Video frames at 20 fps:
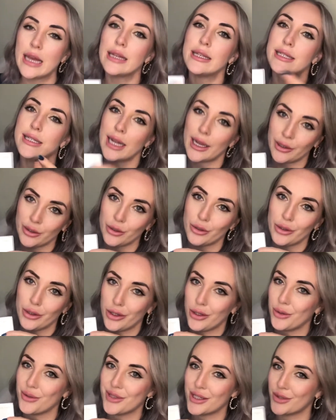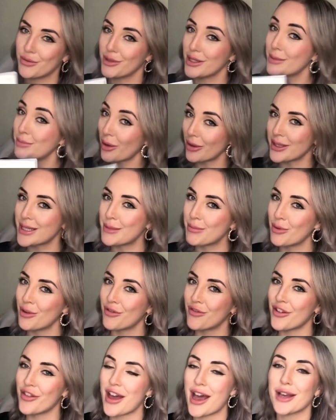Daniel Hughes is responsible
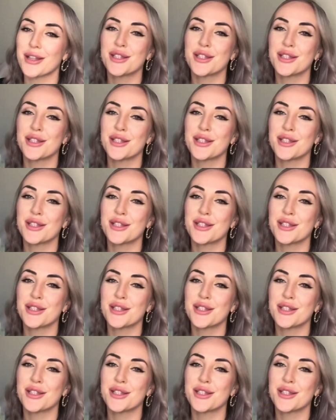for that.